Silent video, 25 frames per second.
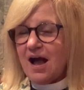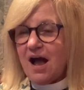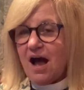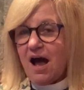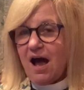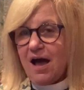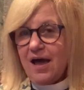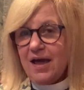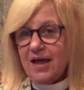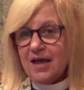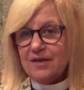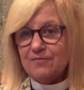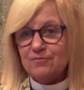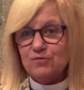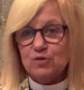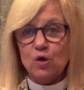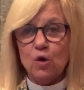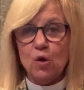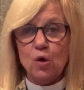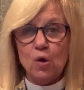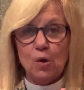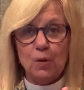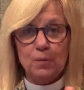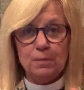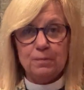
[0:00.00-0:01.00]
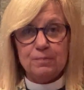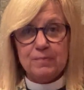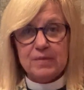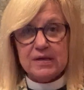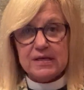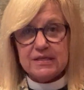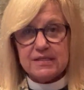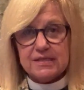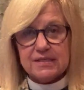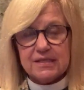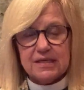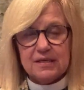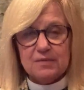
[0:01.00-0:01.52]
I have told
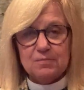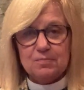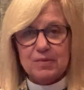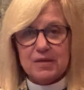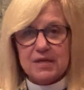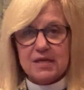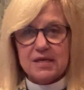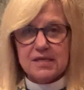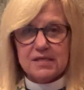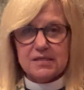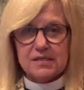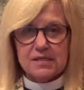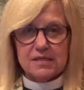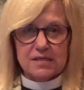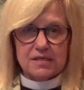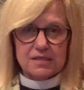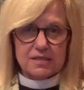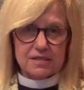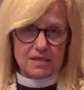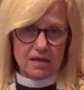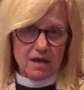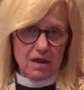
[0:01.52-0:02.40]
bits and pieces